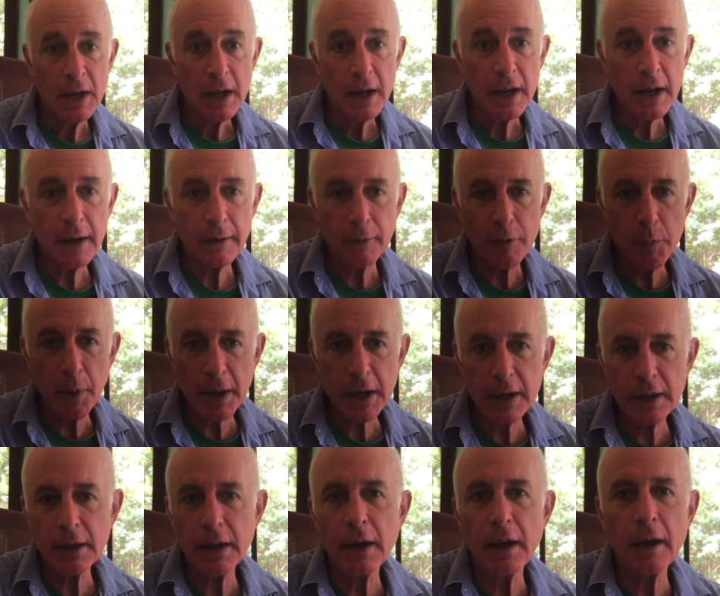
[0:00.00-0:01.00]
Hey
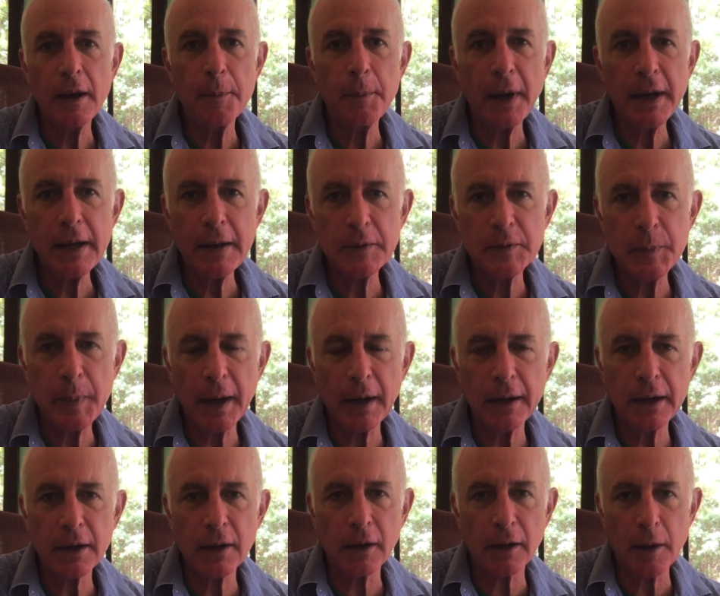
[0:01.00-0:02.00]
everybody, my name's
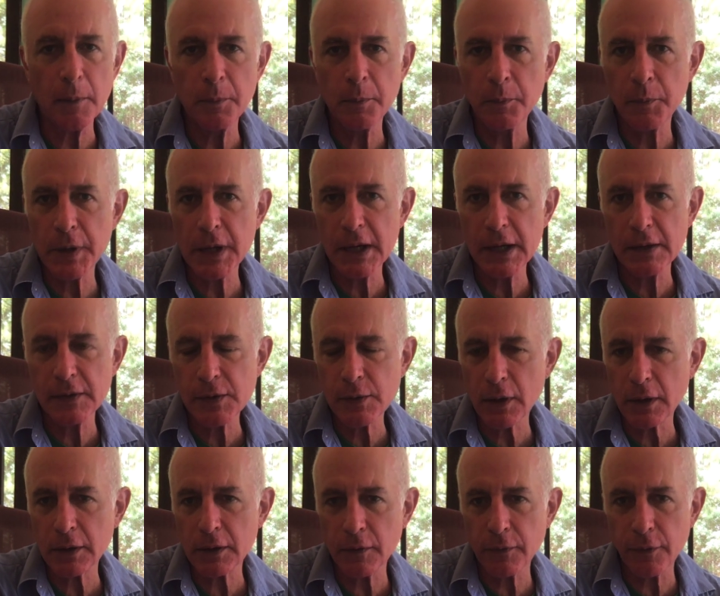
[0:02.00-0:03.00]
Perry Kirk. I'm the
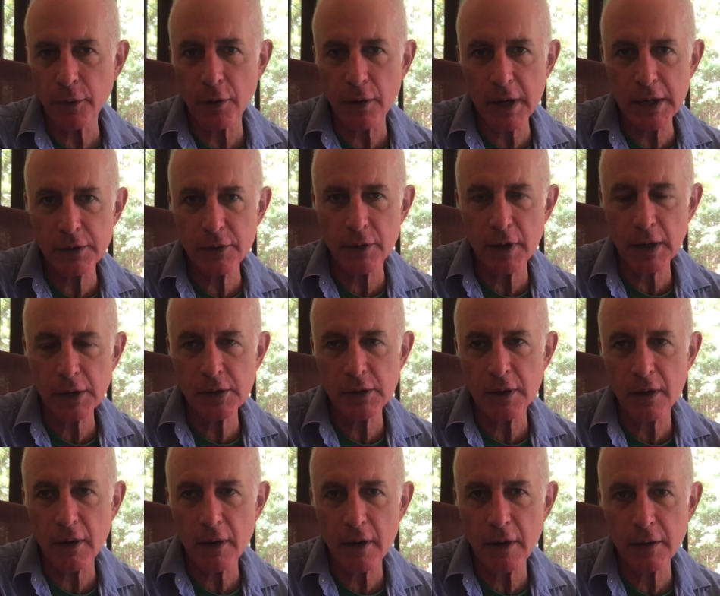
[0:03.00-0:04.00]
instructor for Introduction
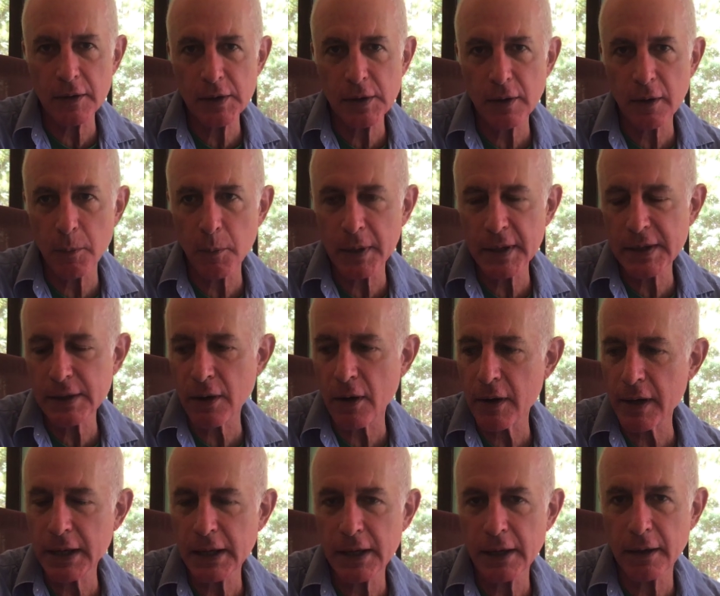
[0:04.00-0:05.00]
to Art. You're going to be
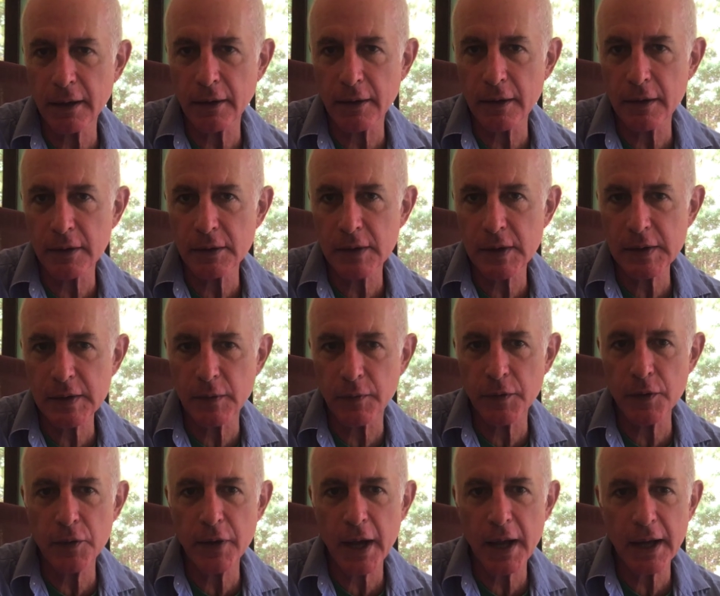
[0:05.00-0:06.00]
starting here in just a
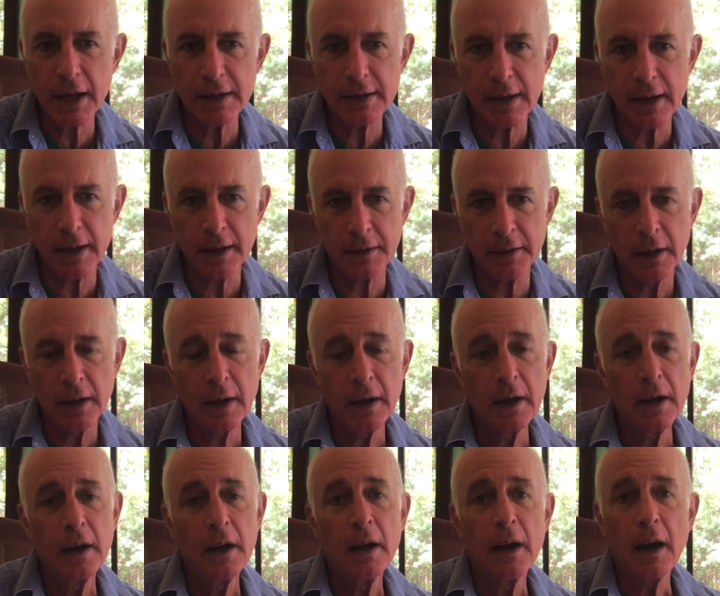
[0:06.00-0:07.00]
few days, and
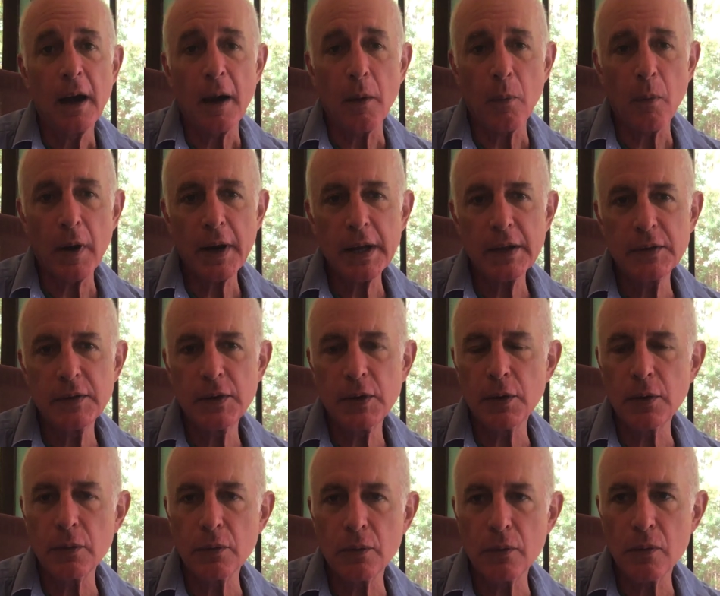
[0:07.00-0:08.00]
I wanted
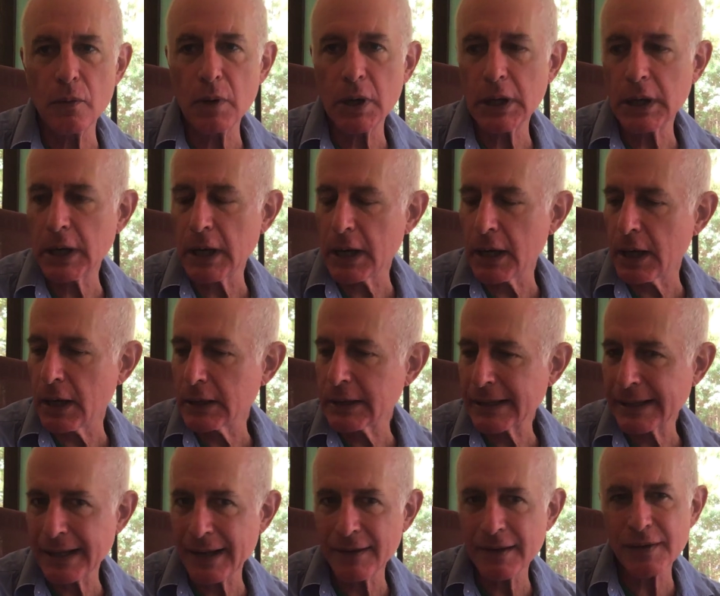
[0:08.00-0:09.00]
to
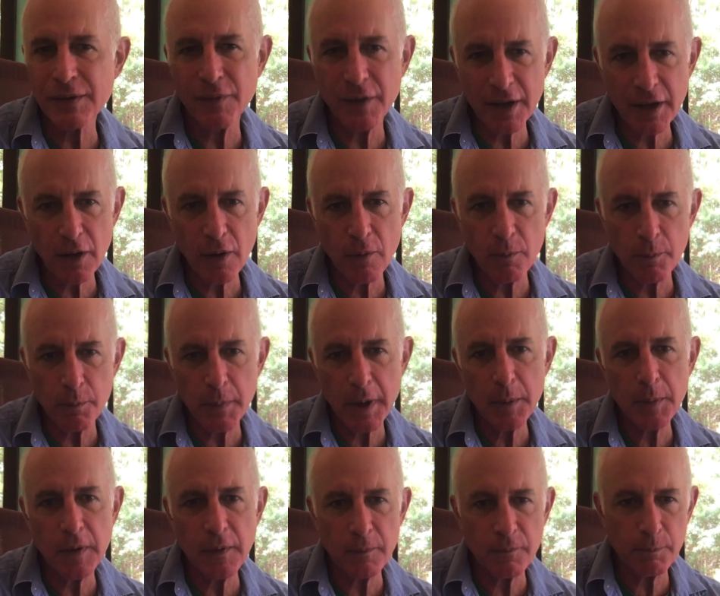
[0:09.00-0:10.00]
send this video
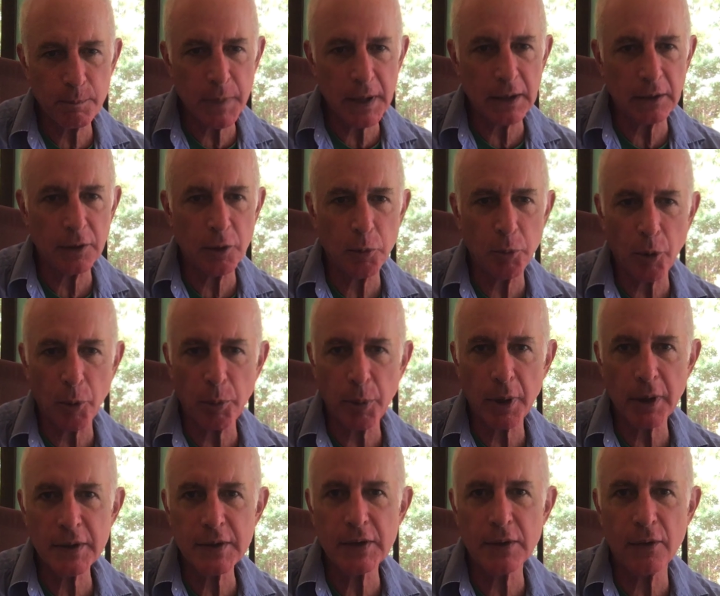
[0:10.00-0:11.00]
maybe be a little more
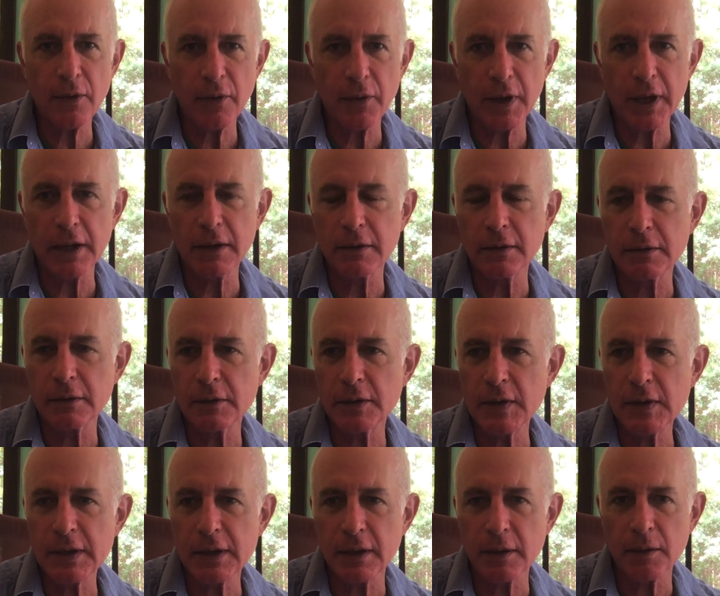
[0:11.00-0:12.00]
personal than
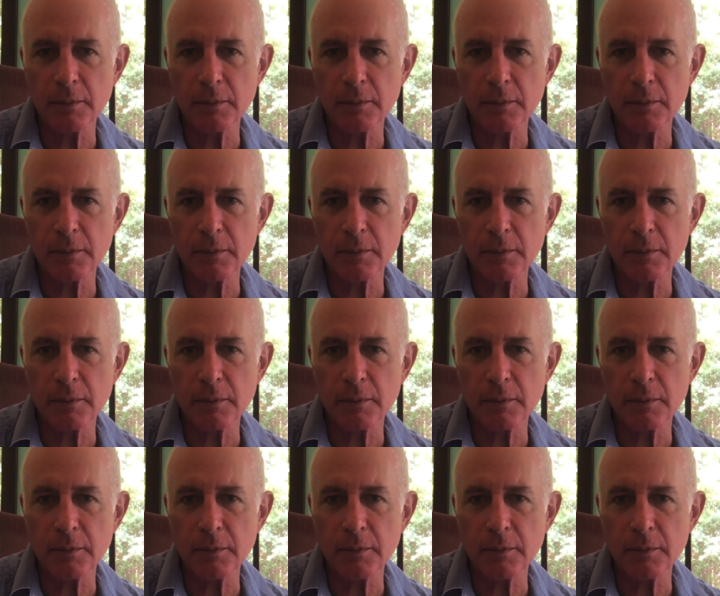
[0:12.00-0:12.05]
just